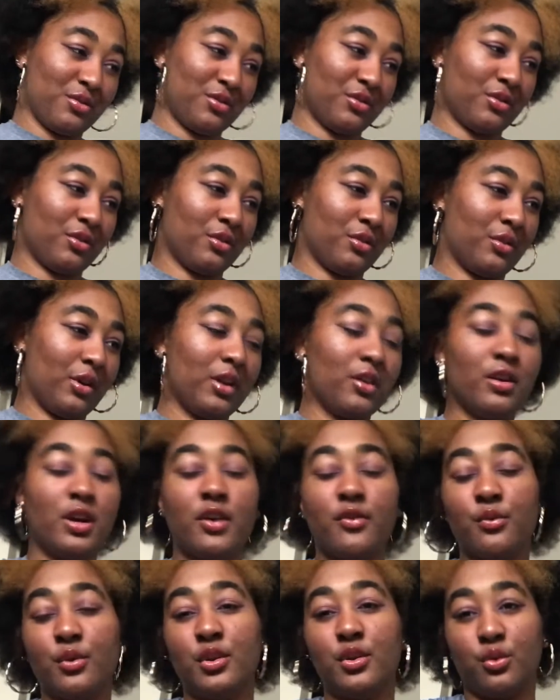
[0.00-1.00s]
ago? I don't have
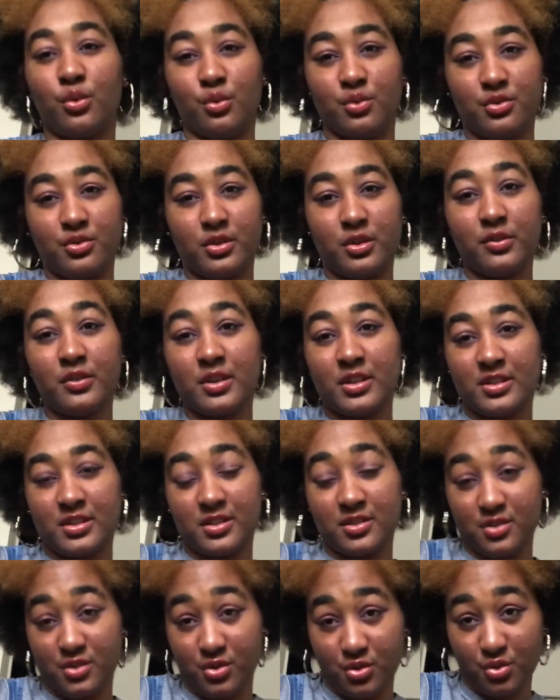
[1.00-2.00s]
really old stuff because
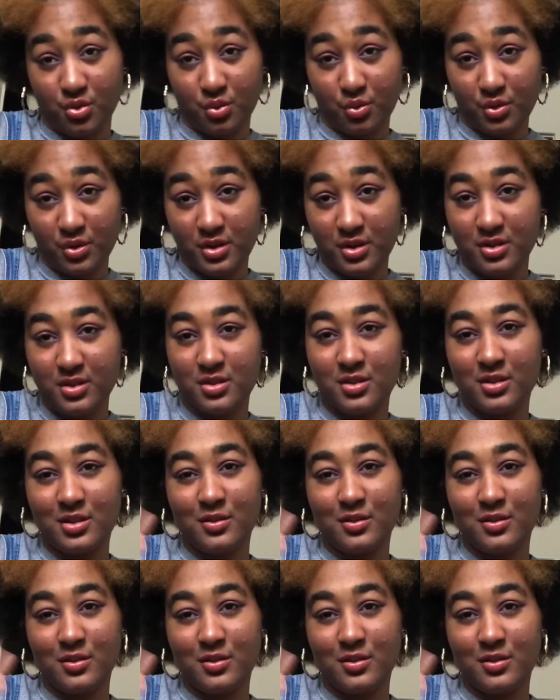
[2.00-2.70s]
it's in storage.